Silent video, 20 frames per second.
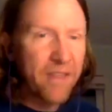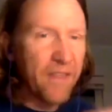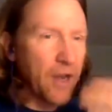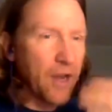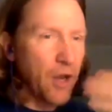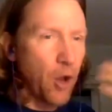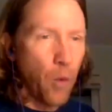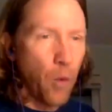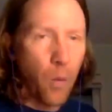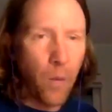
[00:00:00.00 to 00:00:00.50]
they
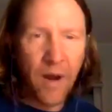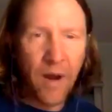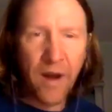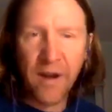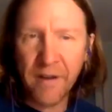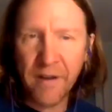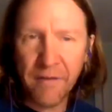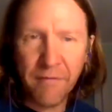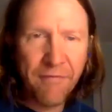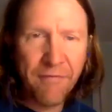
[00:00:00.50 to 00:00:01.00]
know
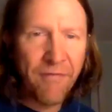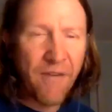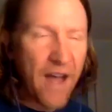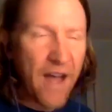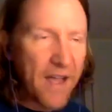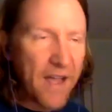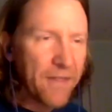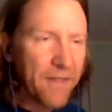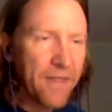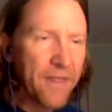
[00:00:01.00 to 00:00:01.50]
where to
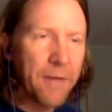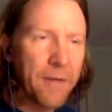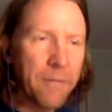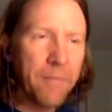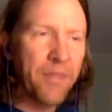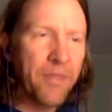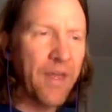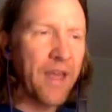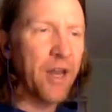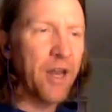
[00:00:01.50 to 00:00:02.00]
find
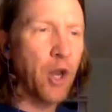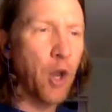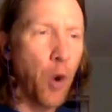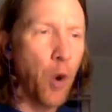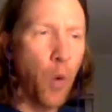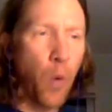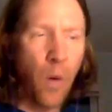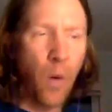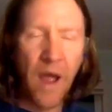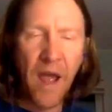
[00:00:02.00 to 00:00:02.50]
them, they
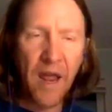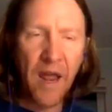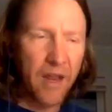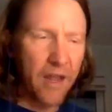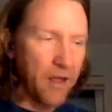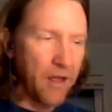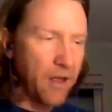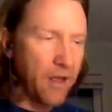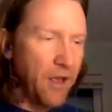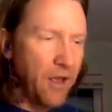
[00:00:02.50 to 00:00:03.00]
know how
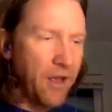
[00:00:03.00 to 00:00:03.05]
to